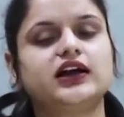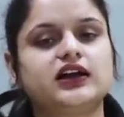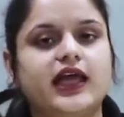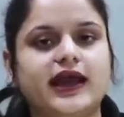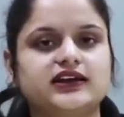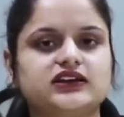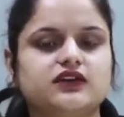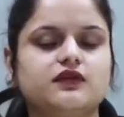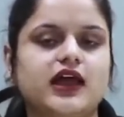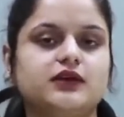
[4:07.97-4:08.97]

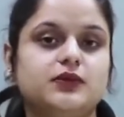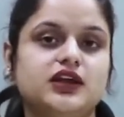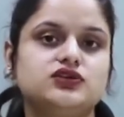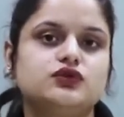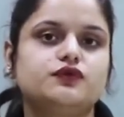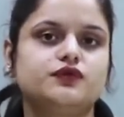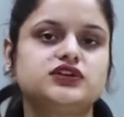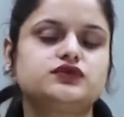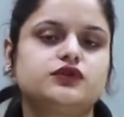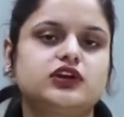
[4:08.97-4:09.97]
active and make you
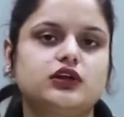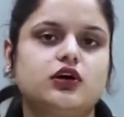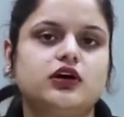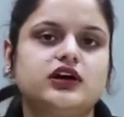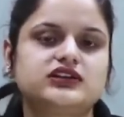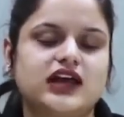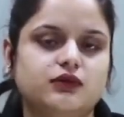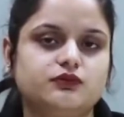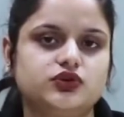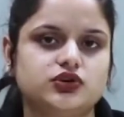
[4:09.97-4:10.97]
fit for a longer
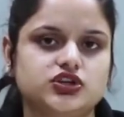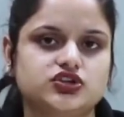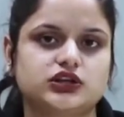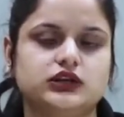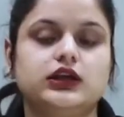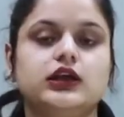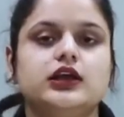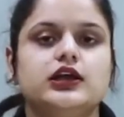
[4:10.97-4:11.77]
time duration.